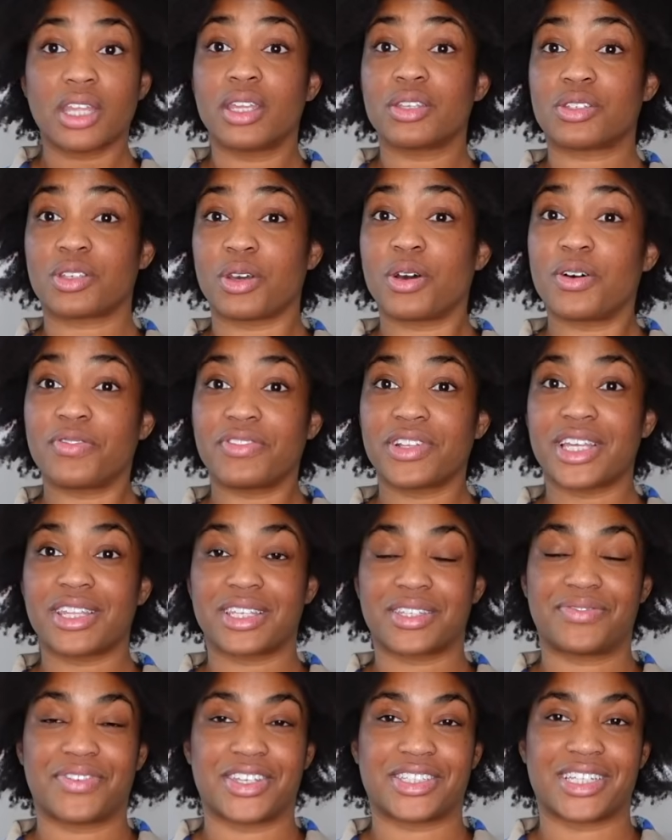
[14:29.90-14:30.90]
So hopefully
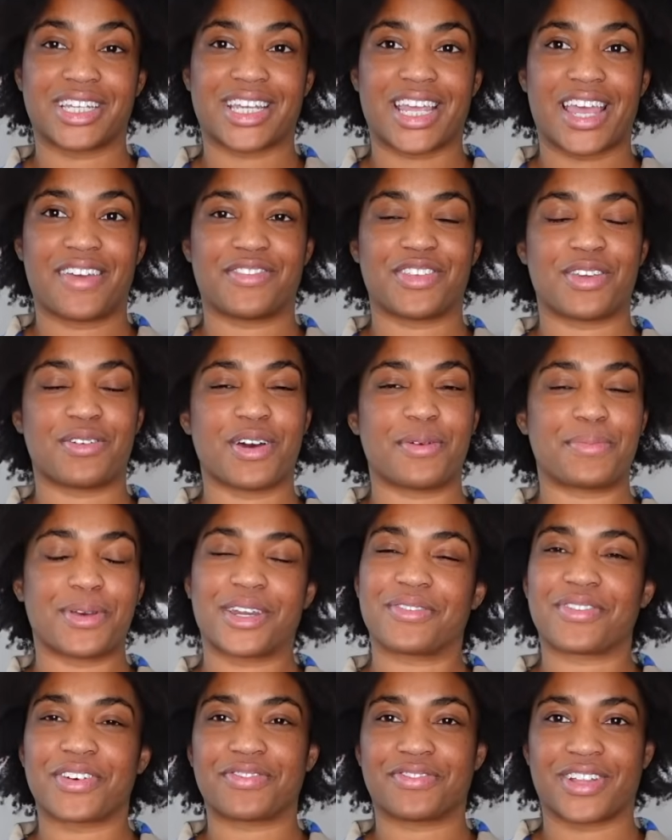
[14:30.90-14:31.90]
this visit gave you a bit
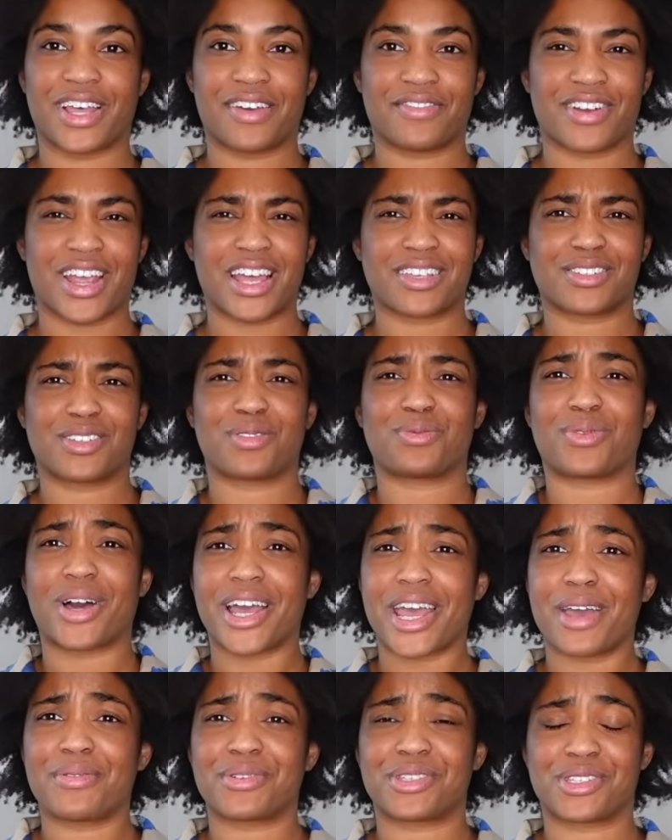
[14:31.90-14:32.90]
of a flavor as to
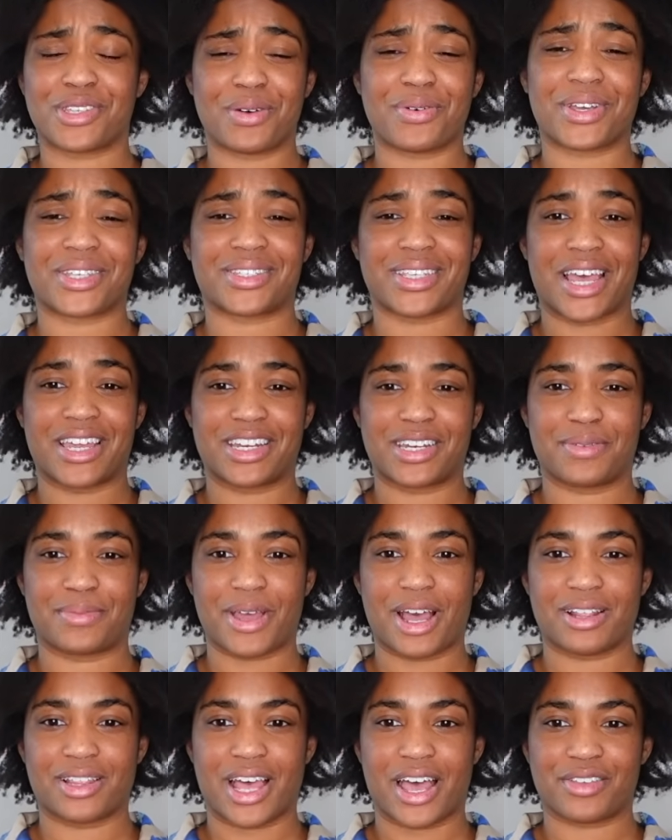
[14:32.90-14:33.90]
why I was so excited
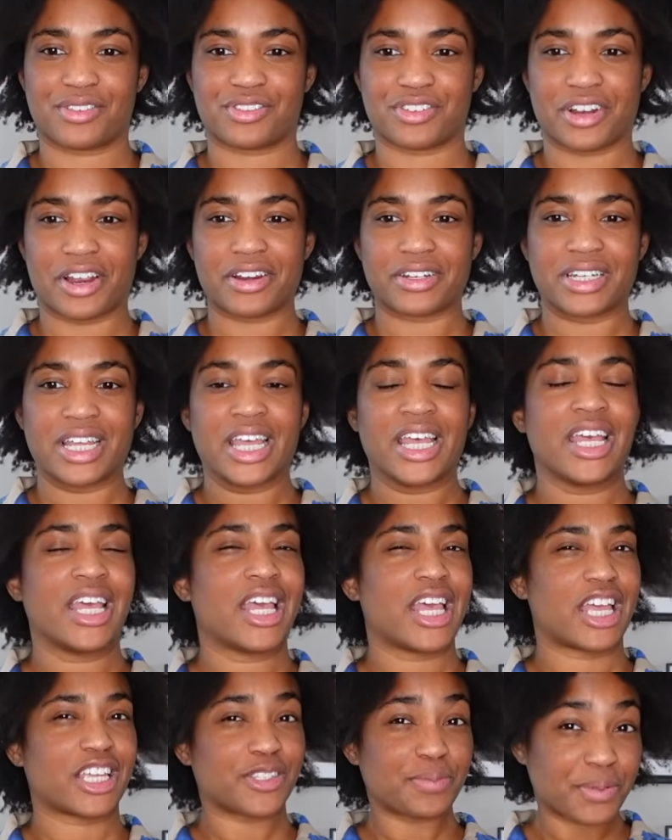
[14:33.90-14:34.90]
about Last Yarn.
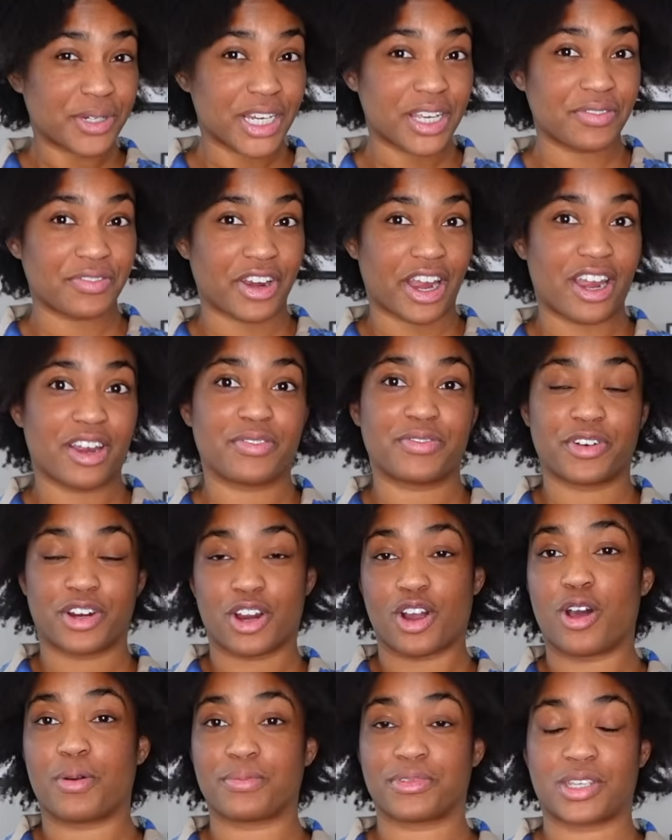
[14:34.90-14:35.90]
It's pretty rare for a
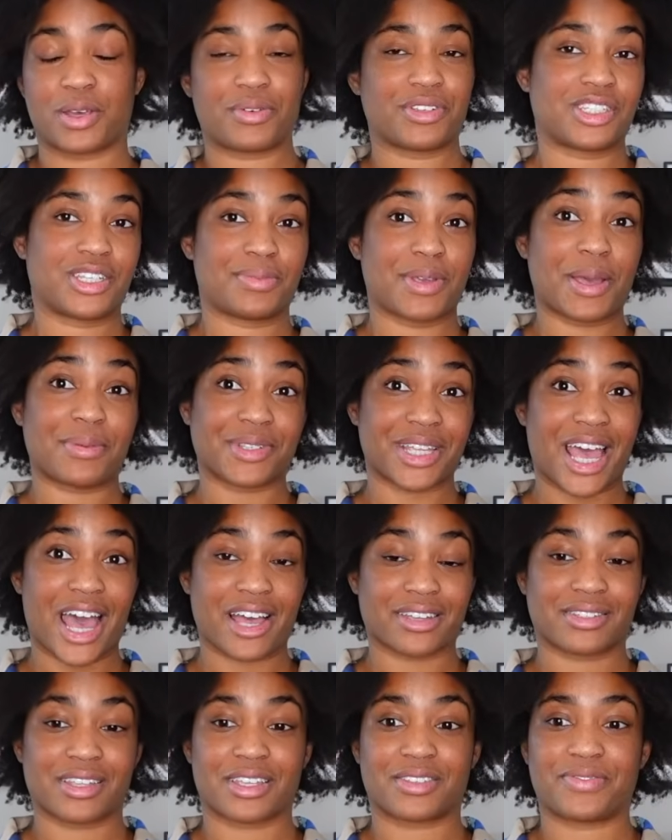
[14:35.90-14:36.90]
home sewist to be able to
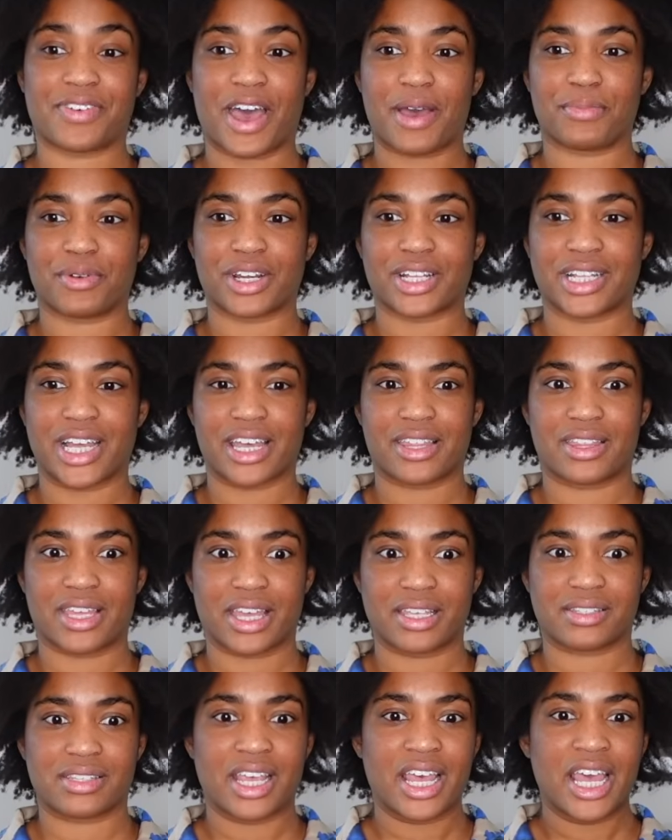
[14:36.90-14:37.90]
access fabric like
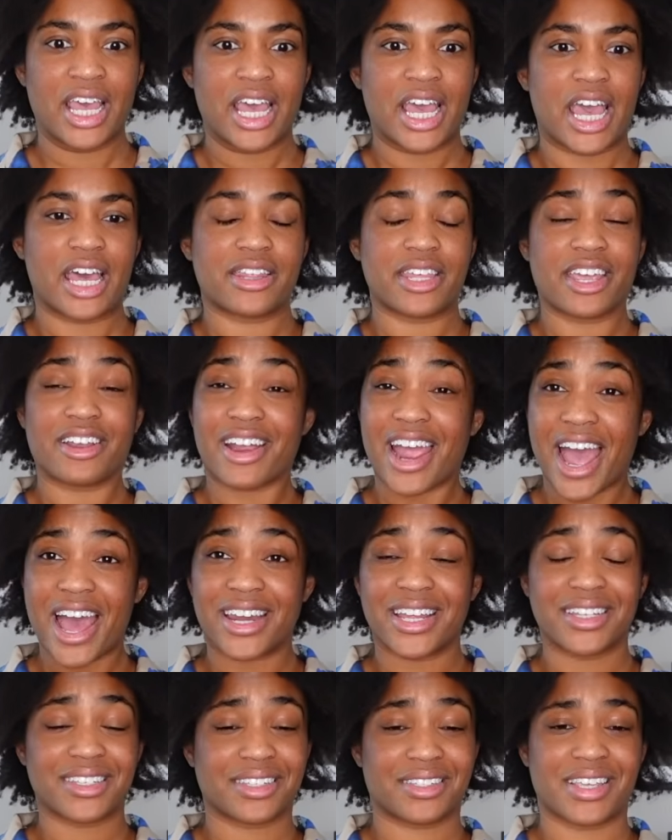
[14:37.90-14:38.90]
this, and they are
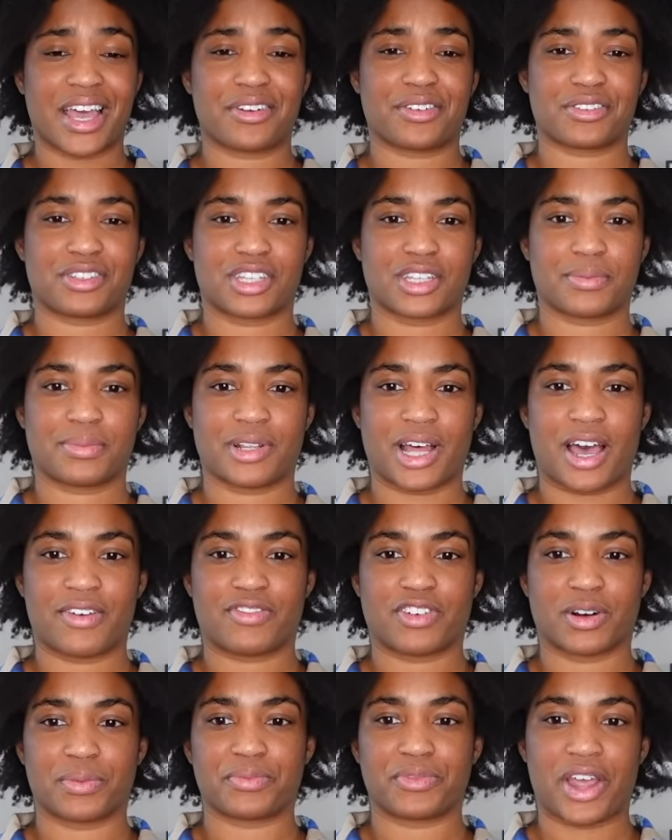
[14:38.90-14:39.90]
adding designers to the
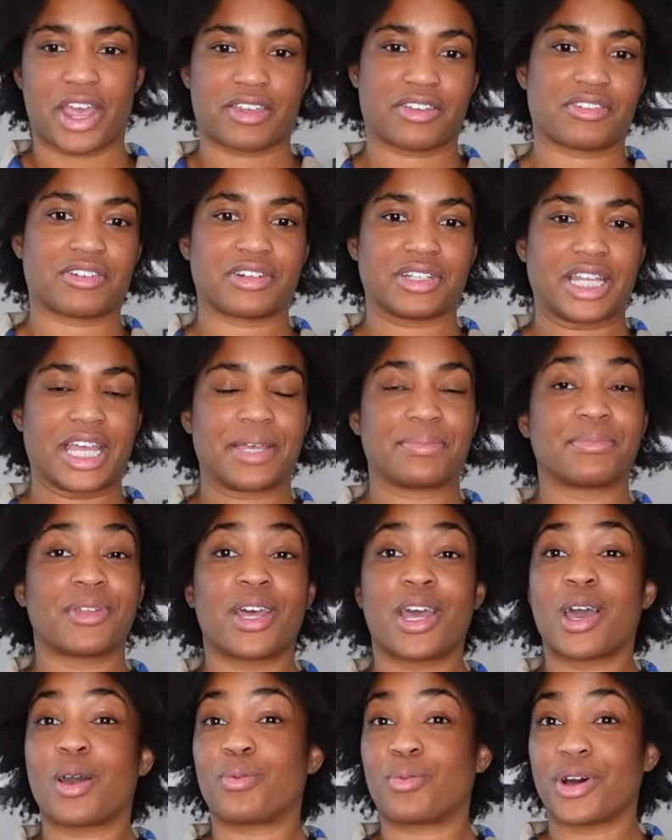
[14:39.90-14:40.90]
platform regularly.
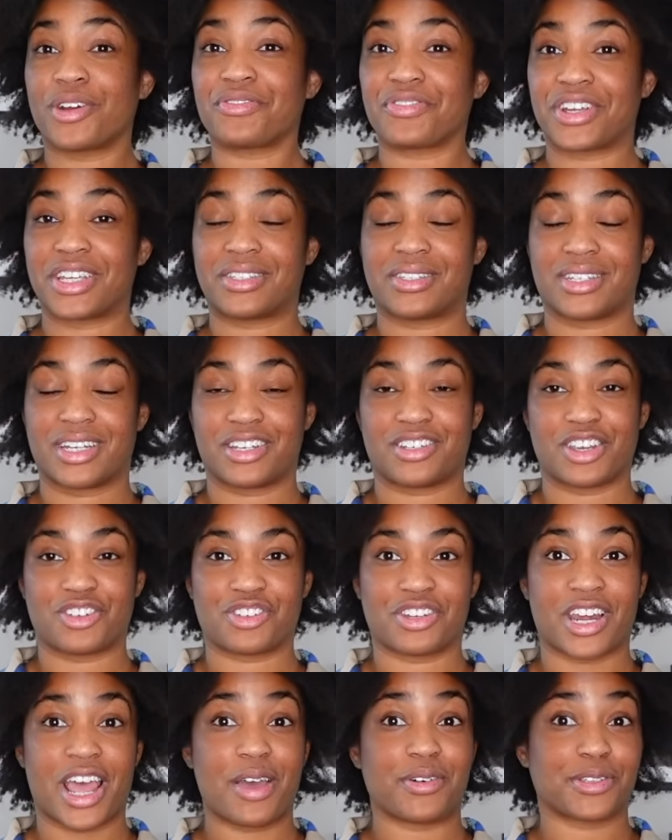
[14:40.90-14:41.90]
One recent
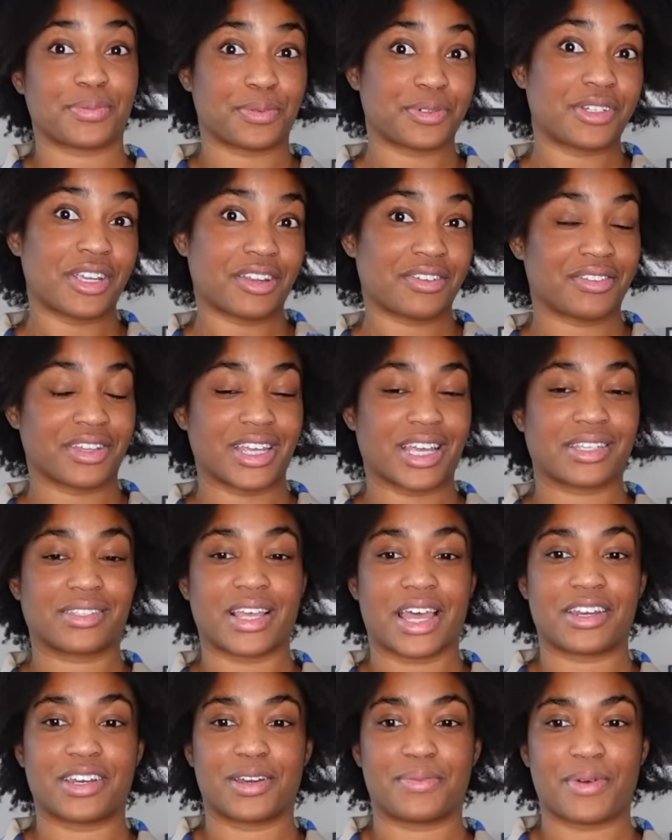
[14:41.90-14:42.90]
addition I was particularly
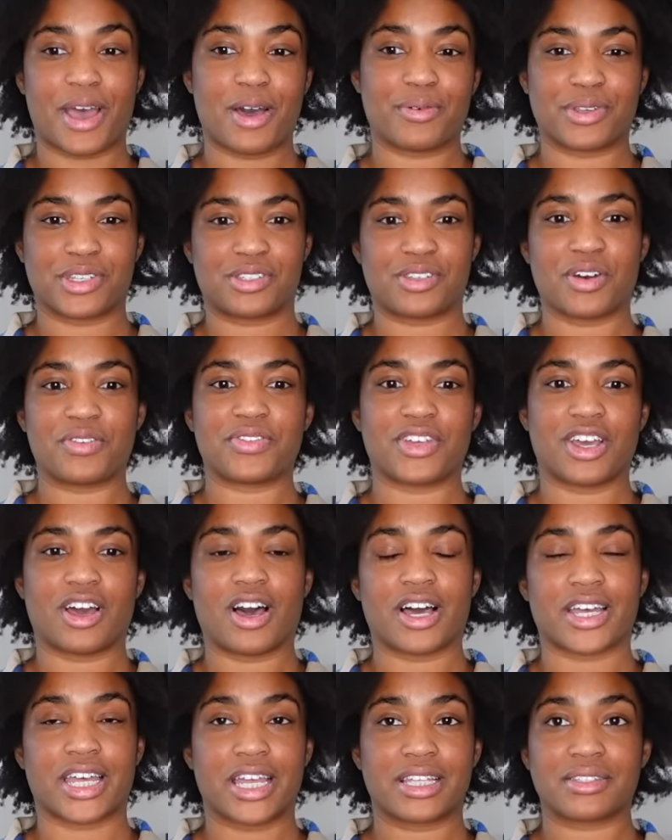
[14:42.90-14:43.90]
excited about was Sophie
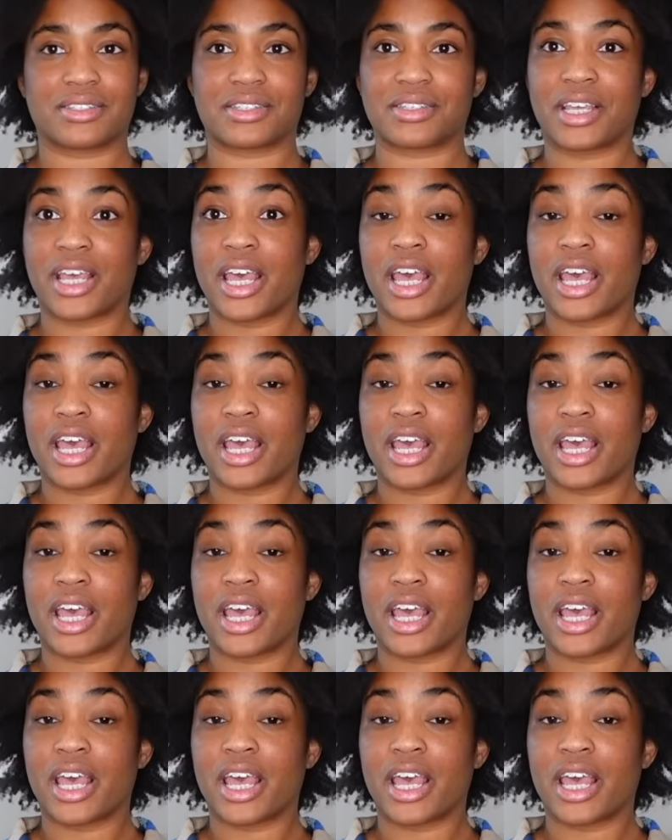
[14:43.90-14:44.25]
Hawkins.